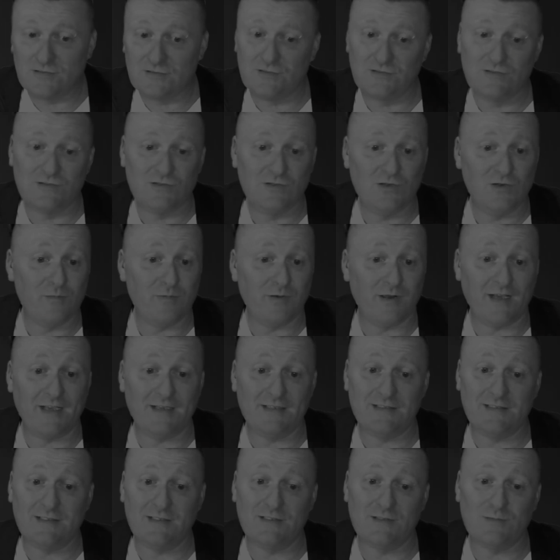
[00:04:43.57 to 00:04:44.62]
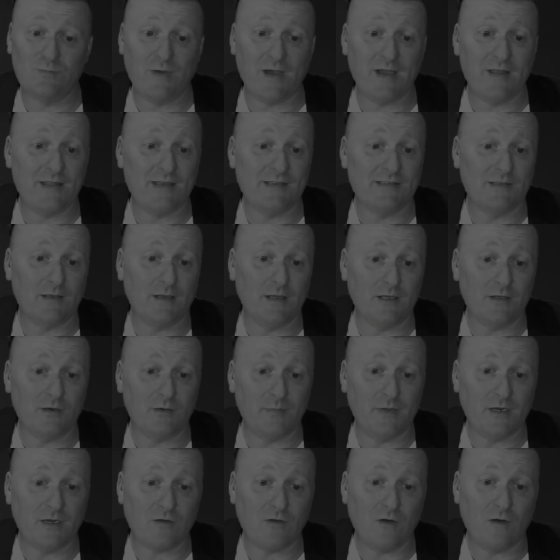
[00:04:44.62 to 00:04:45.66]
Two places where there's a little
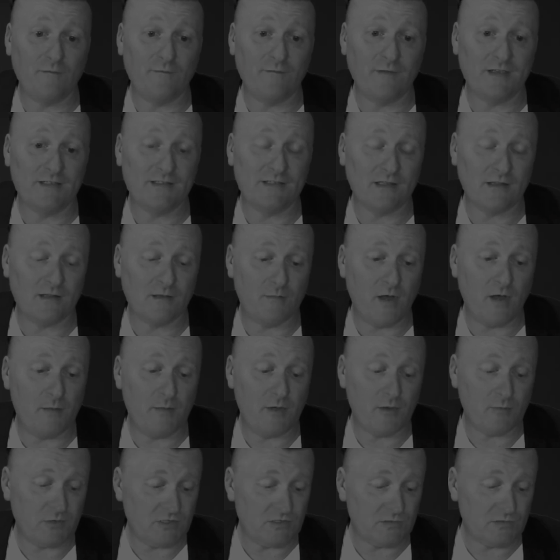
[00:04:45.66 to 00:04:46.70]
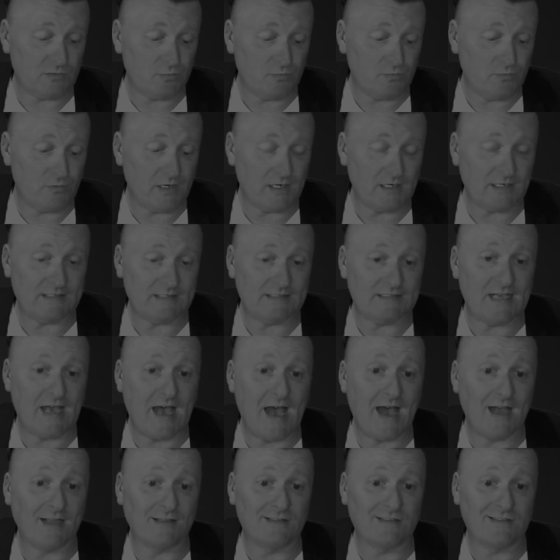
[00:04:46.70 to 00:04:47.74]
bit of conflict at the moment, which is really
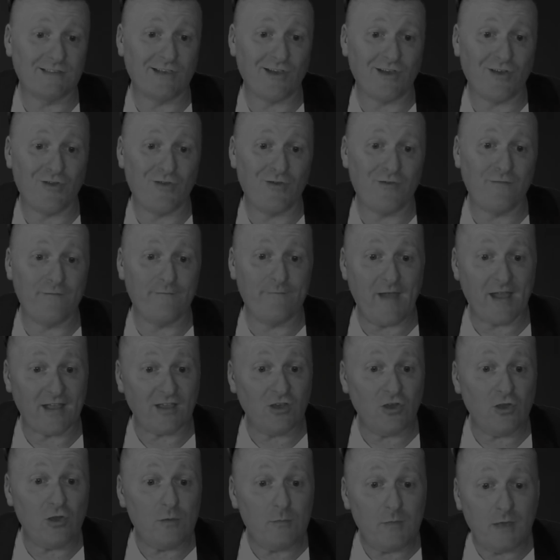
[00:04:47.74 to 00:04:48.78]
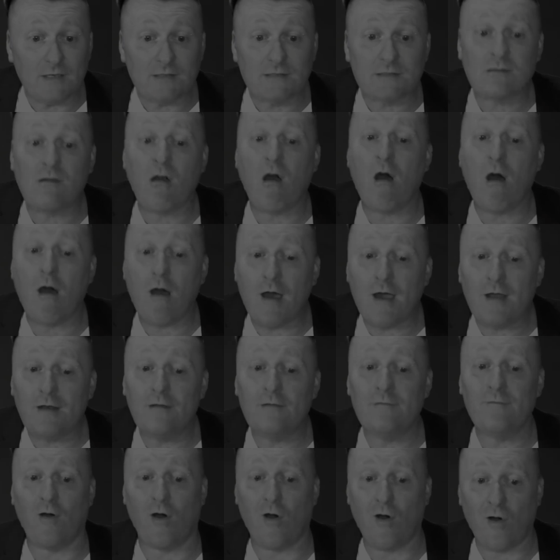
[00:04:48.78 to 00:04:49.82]
sad. So Vacuum is kind
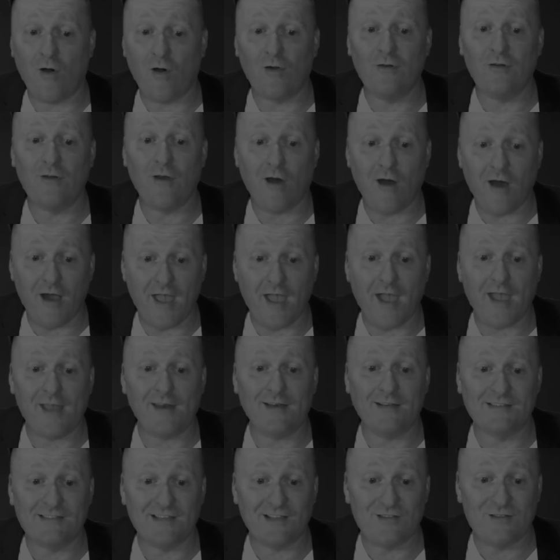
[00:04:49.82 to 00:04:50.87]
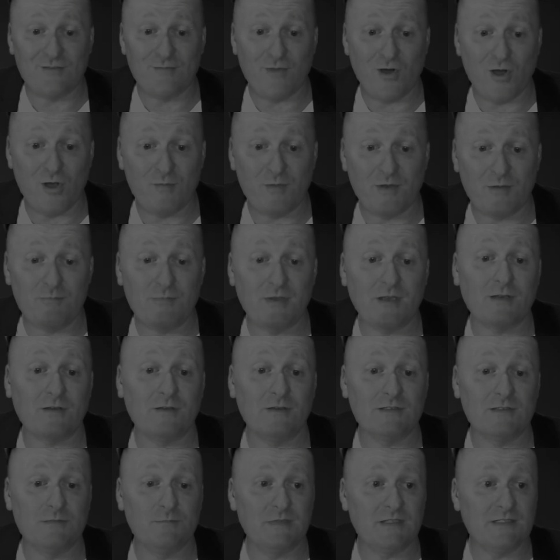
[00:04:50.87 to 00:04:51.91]
of on hiatus at the moment
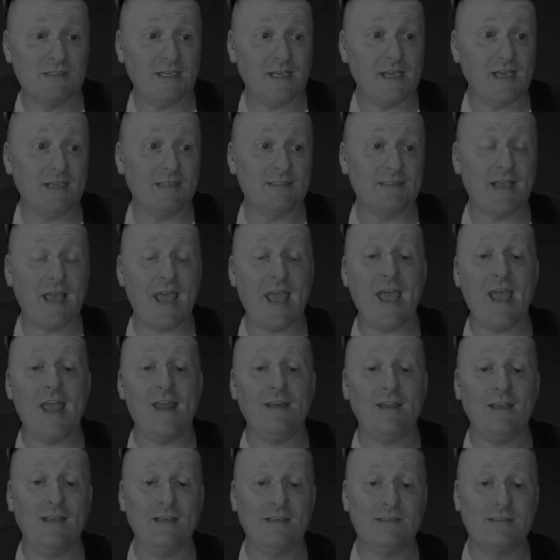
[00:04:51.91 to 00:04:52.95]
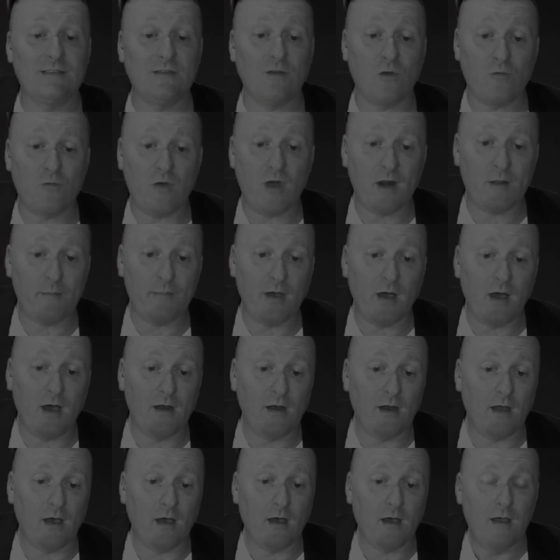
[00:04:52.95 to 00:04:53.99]
because Matthias and his songwriting
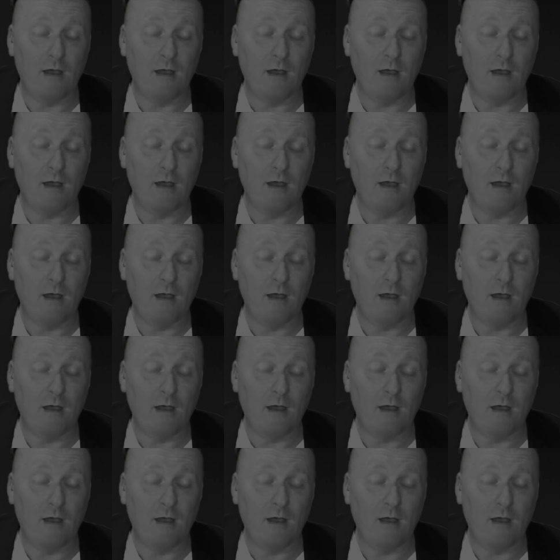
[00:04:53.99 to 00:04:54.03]
partner,